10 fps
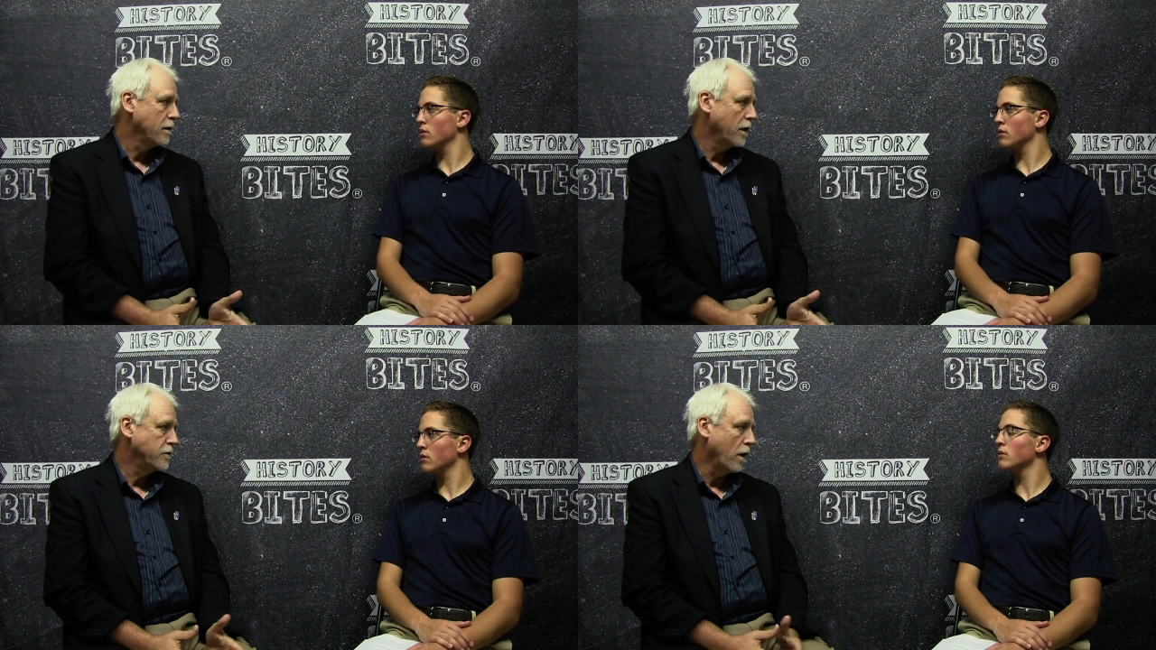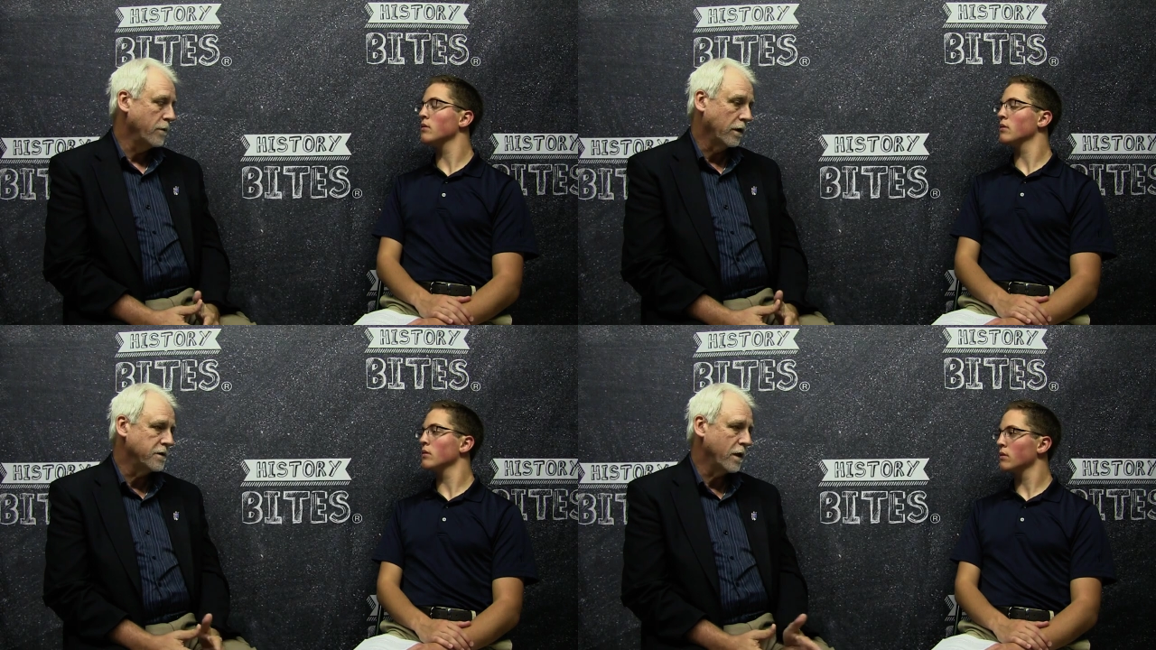Speaker 1: I taught
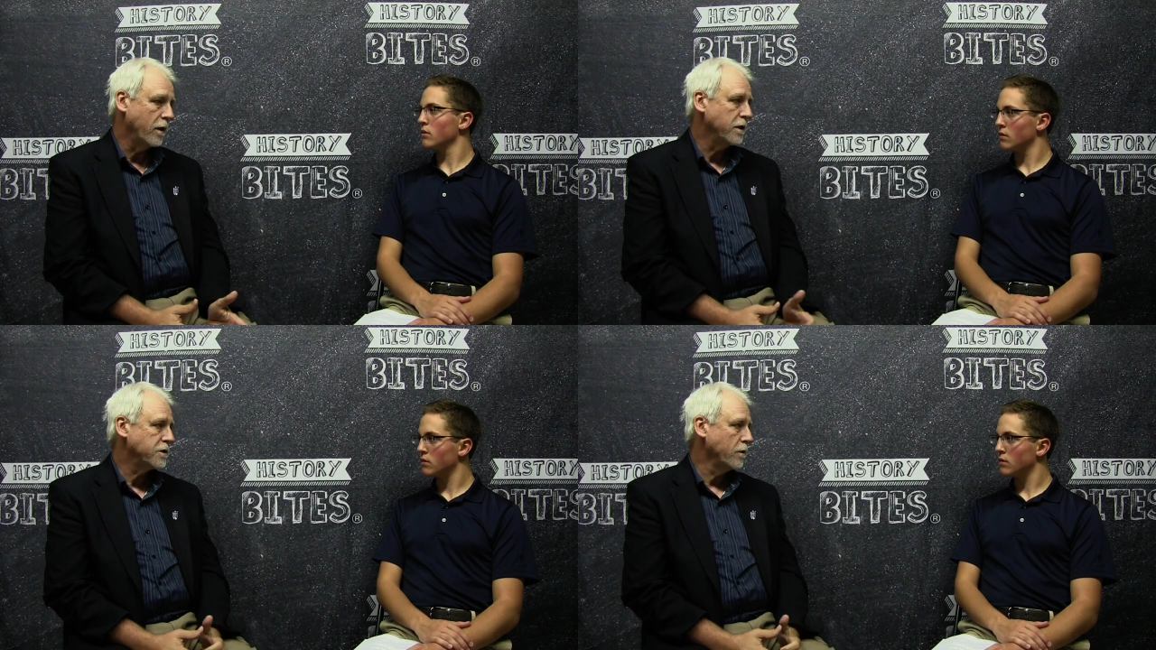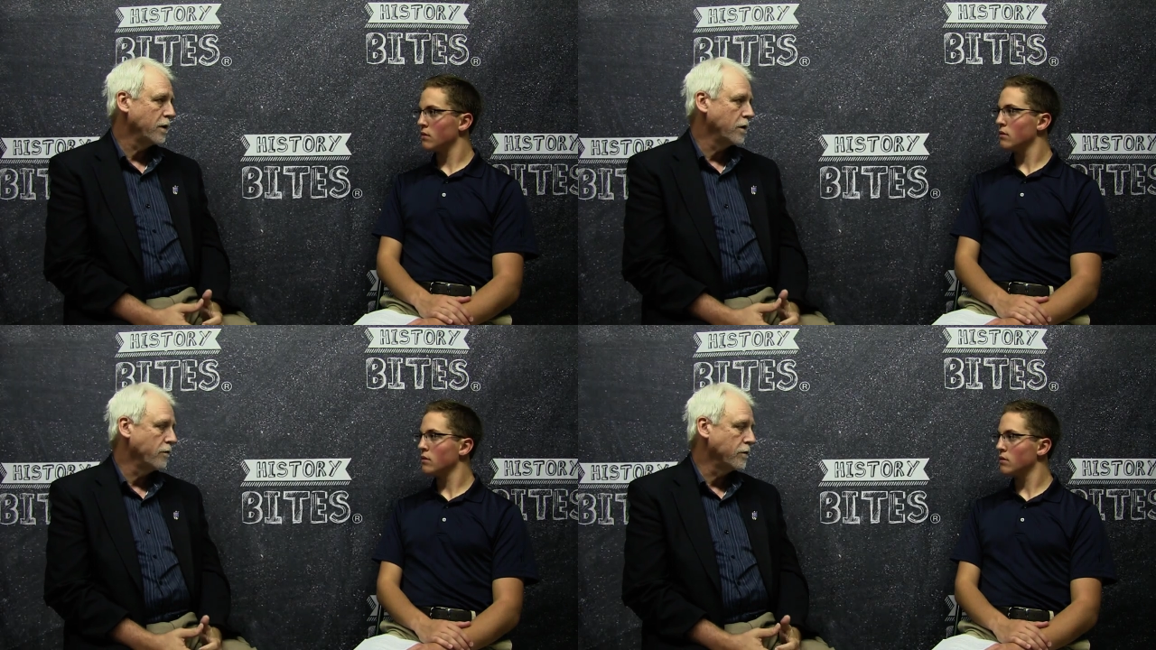military history at
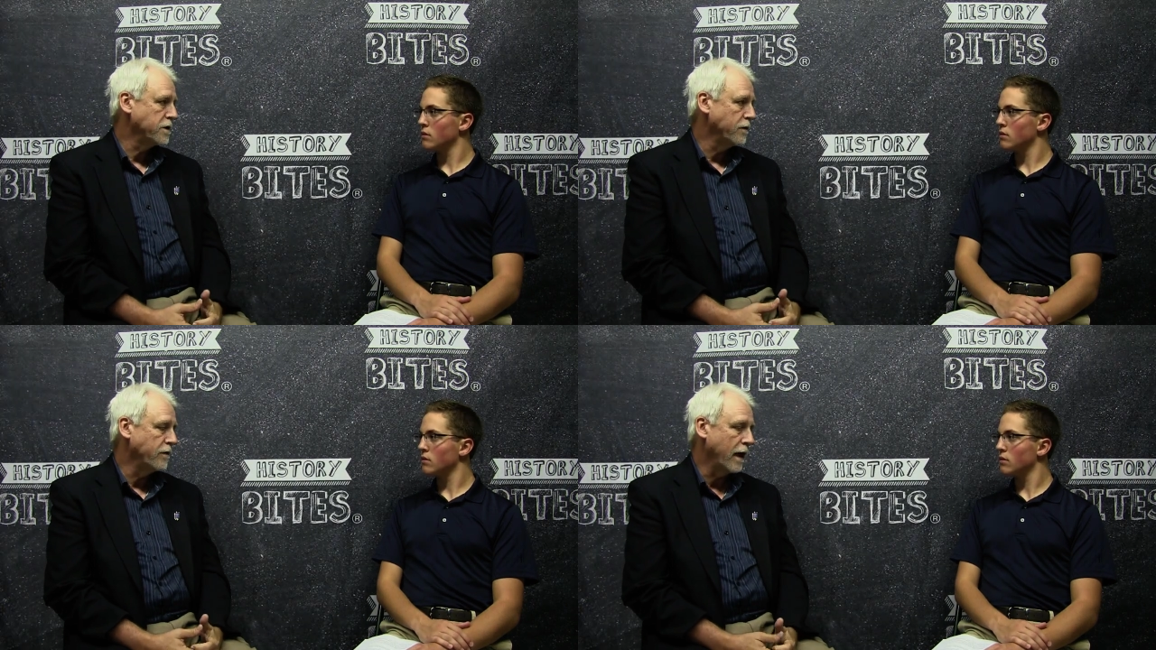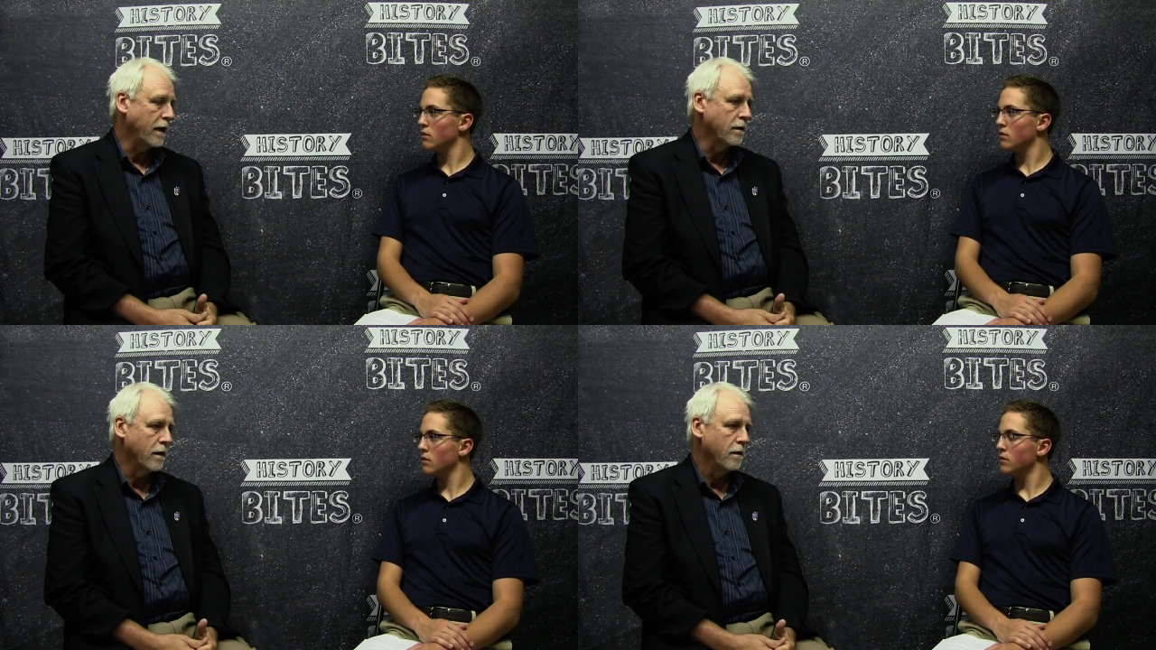the University of Dayton.